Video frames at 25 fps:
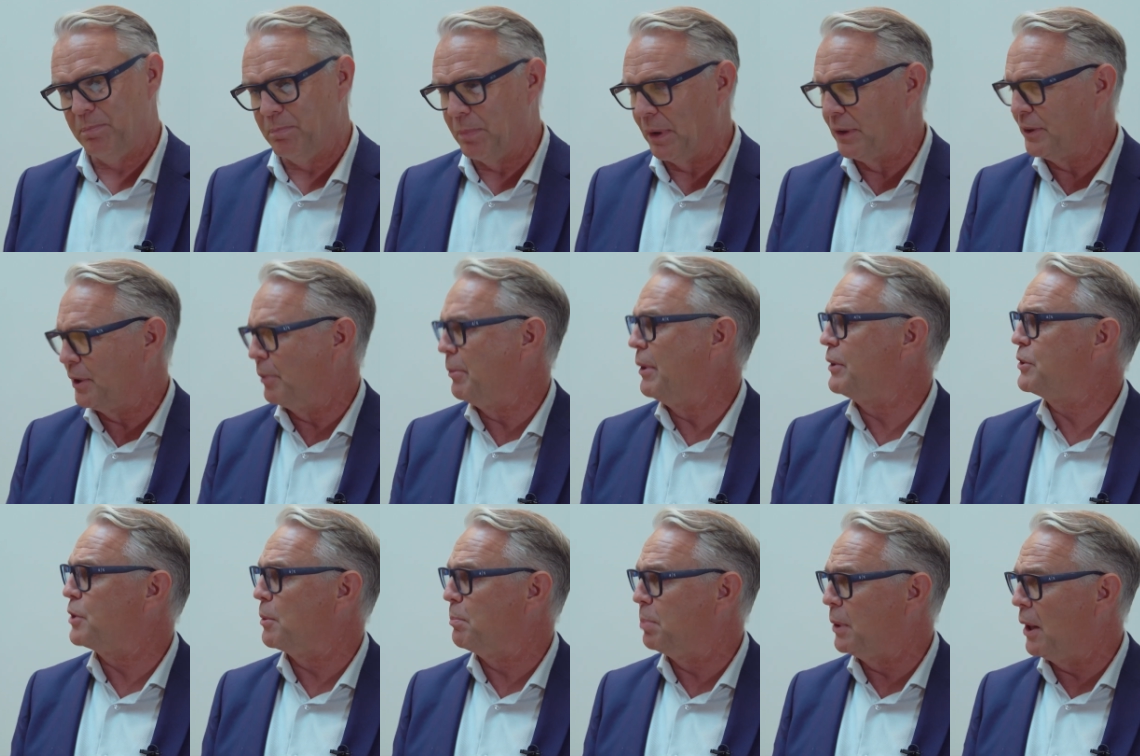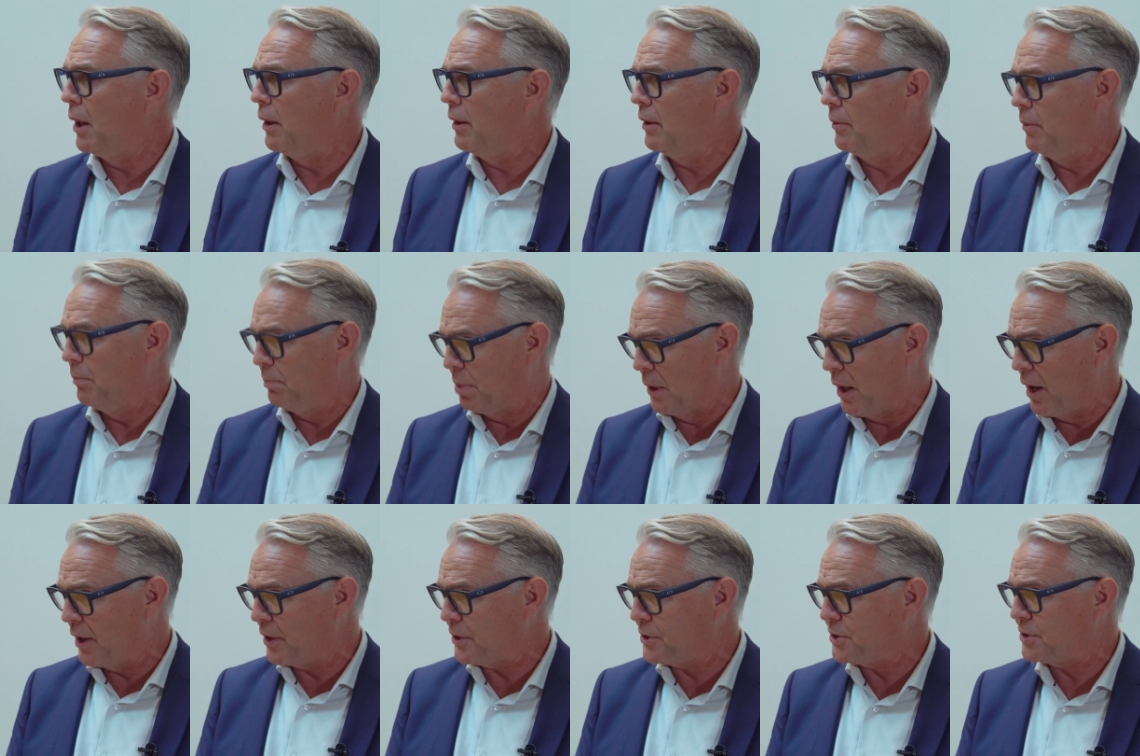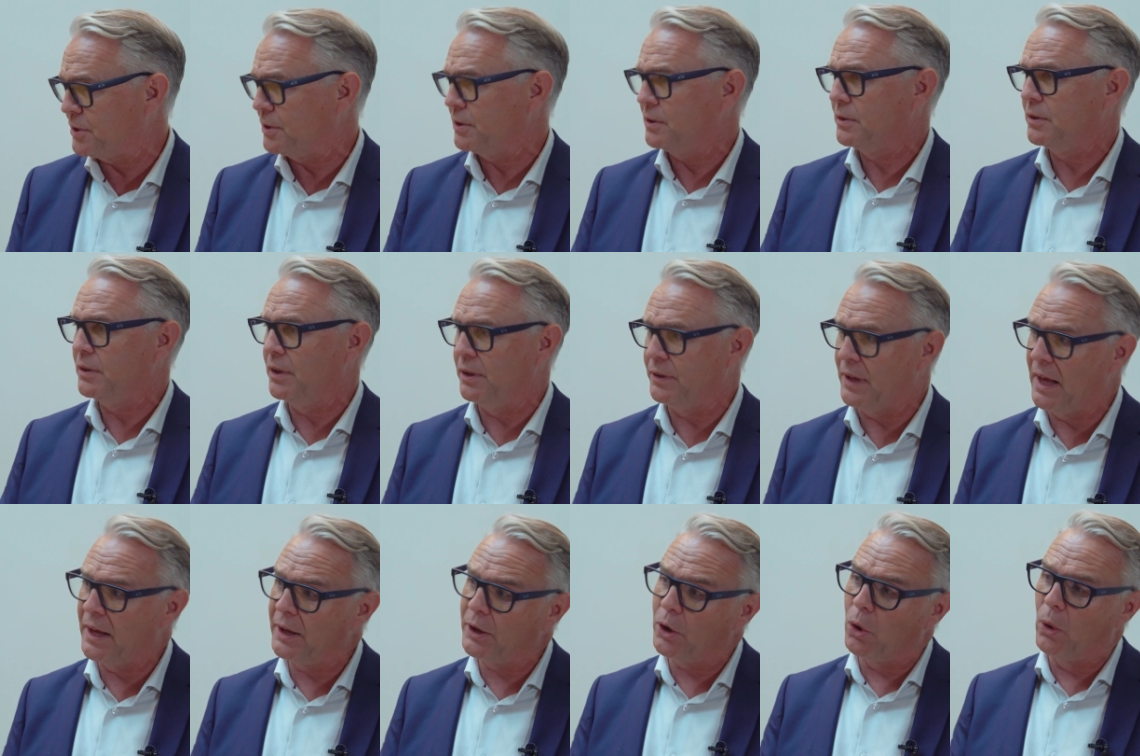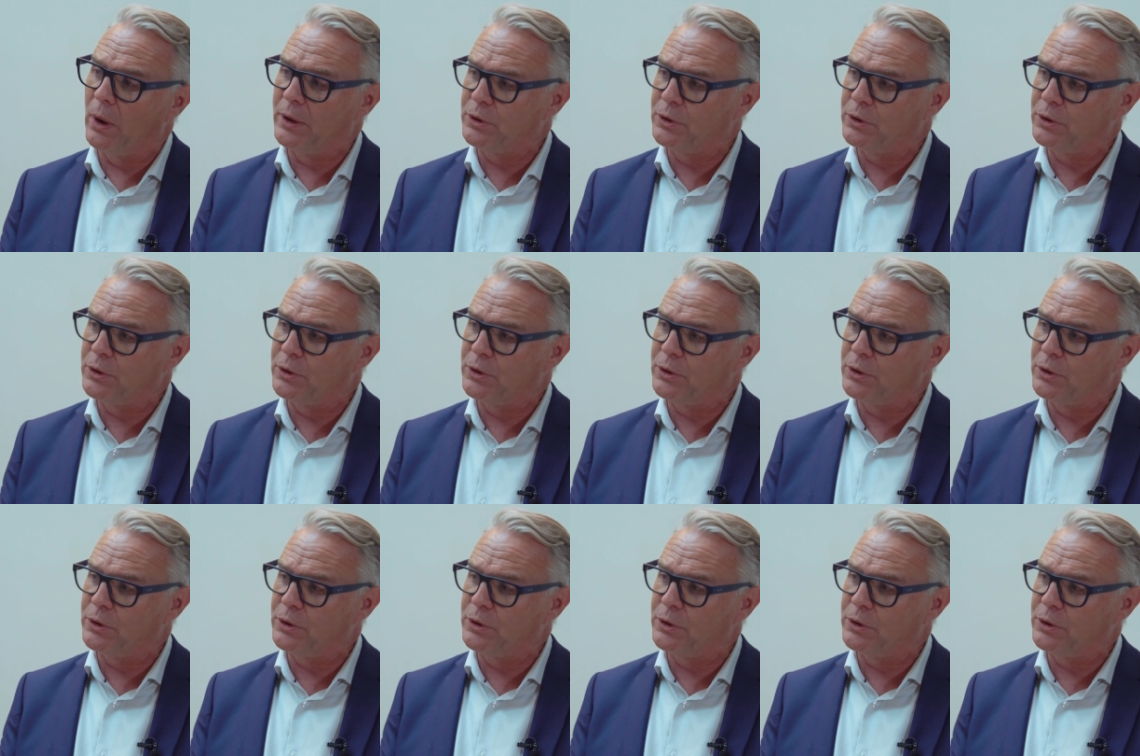Build them into plugs that then go